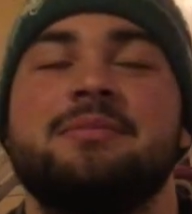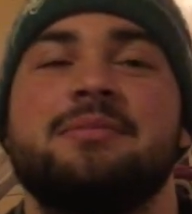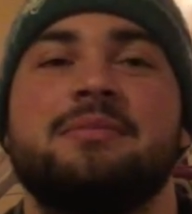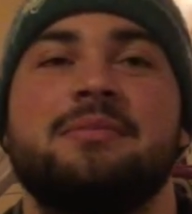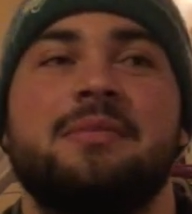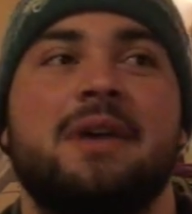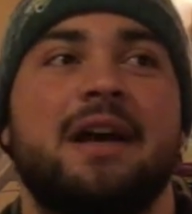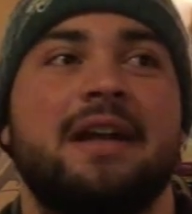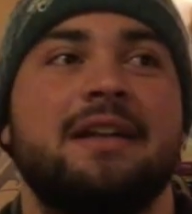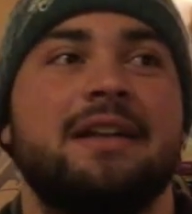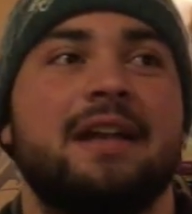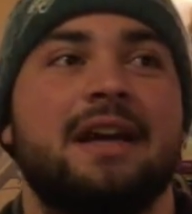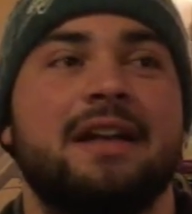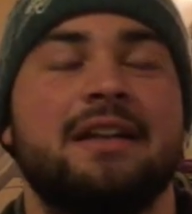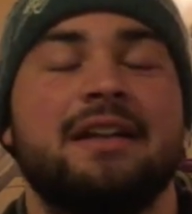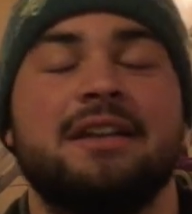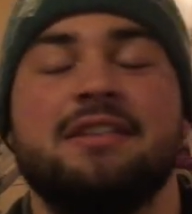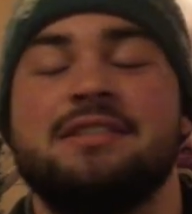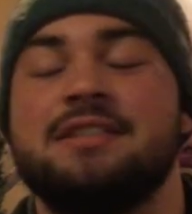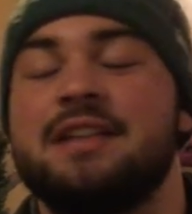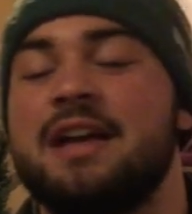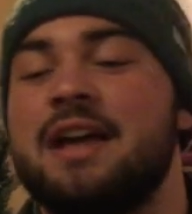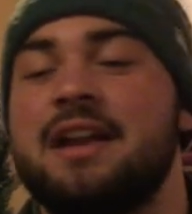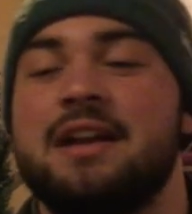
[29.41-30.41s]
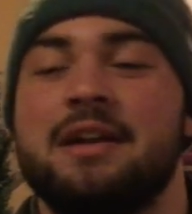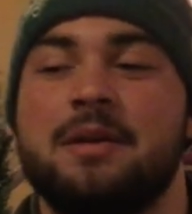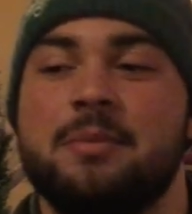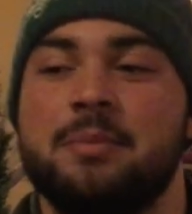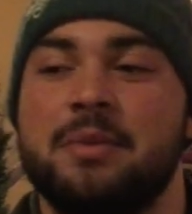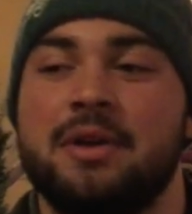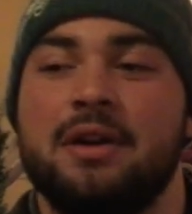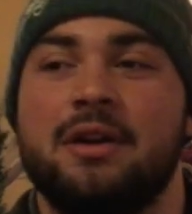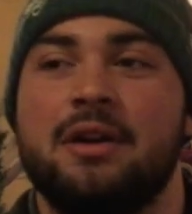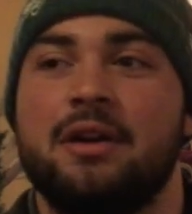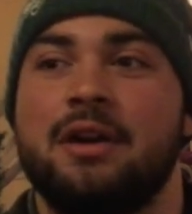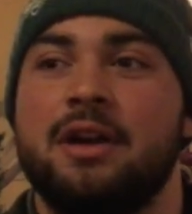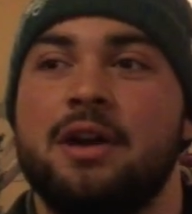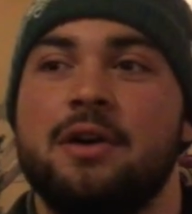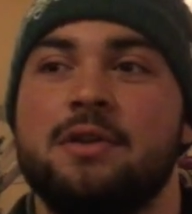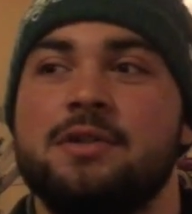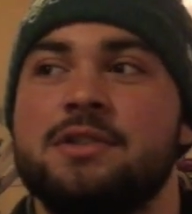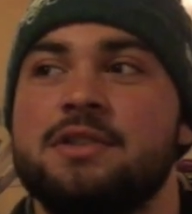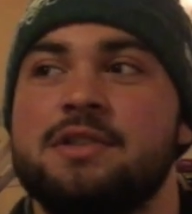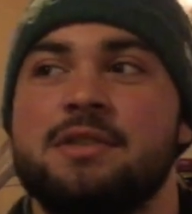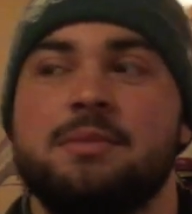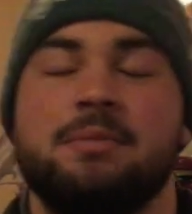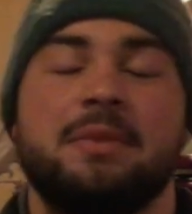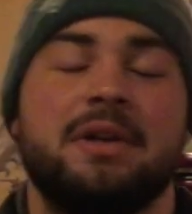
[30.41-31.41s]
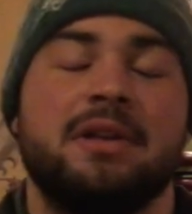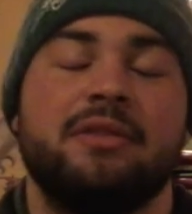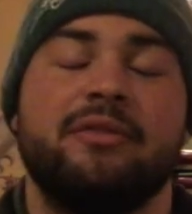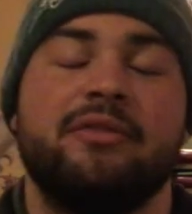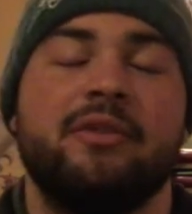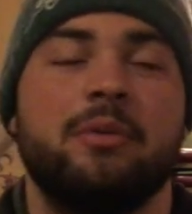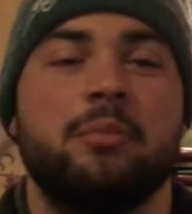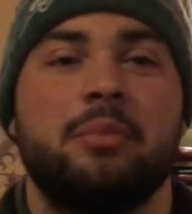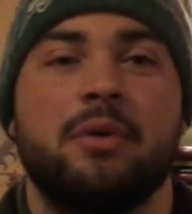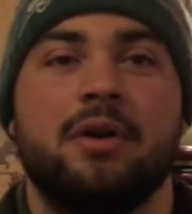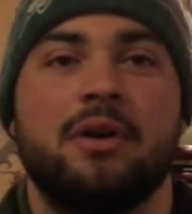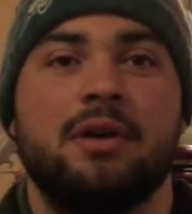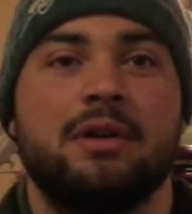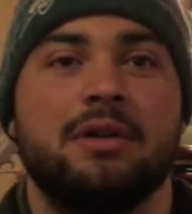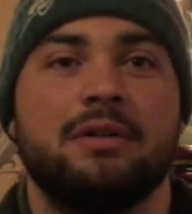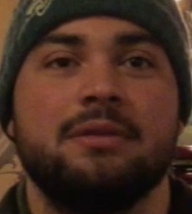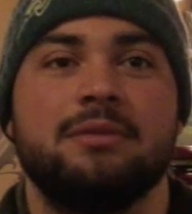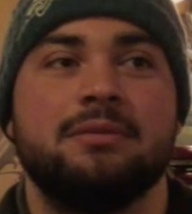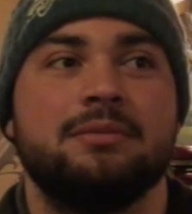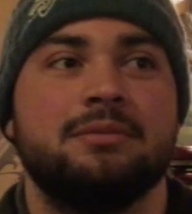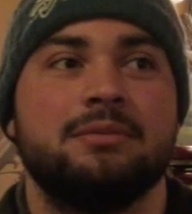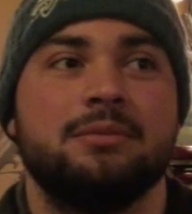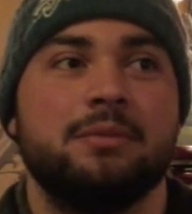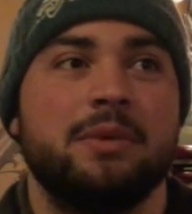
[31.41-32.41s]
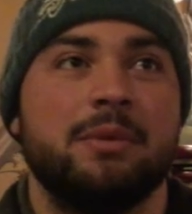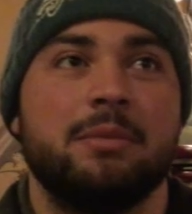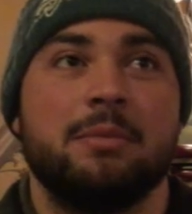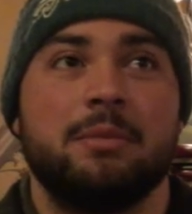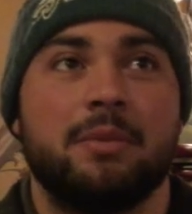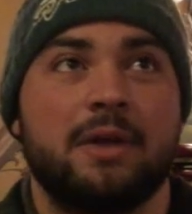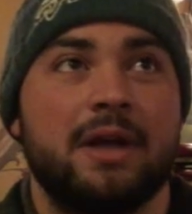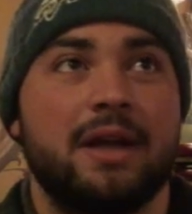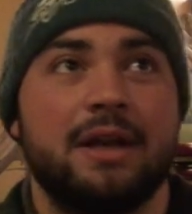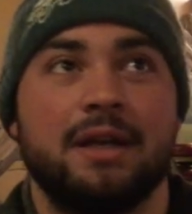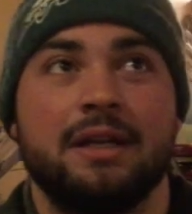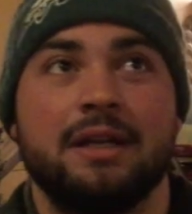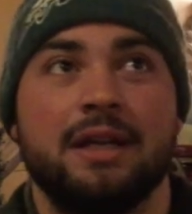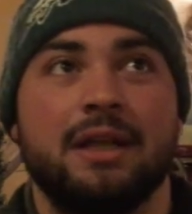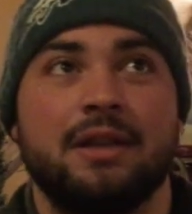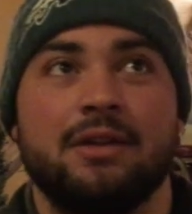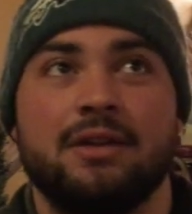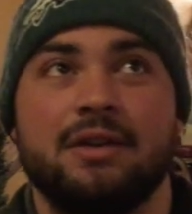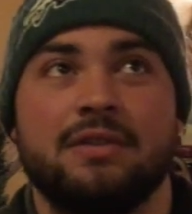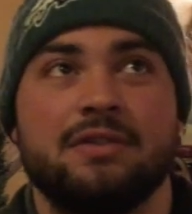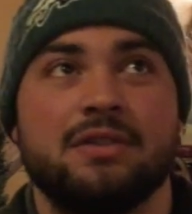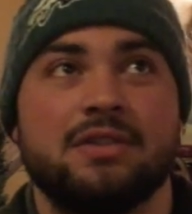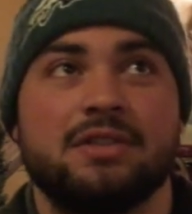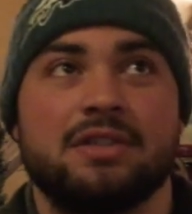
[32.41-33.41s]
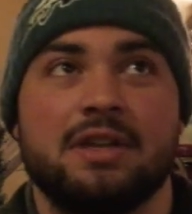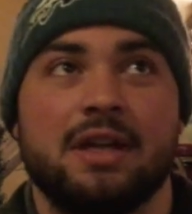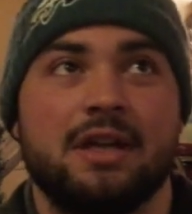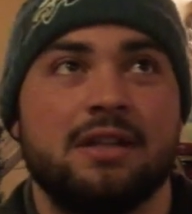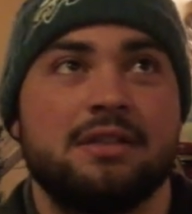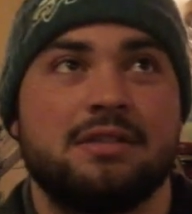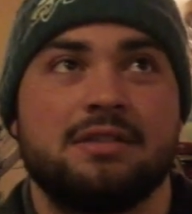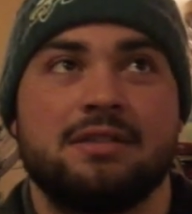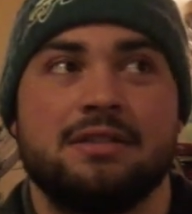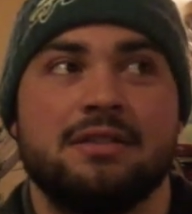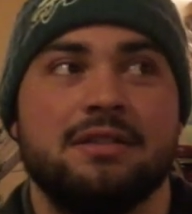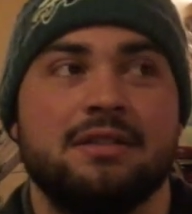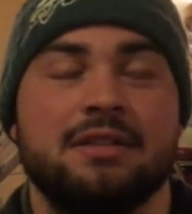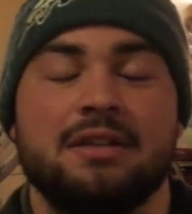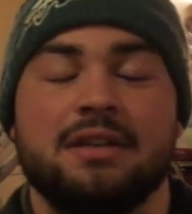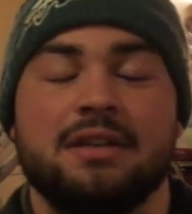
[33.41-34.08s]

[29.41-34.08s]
My dad and his dad ended up being our coaches in mini football, and we've been playing together ever since. And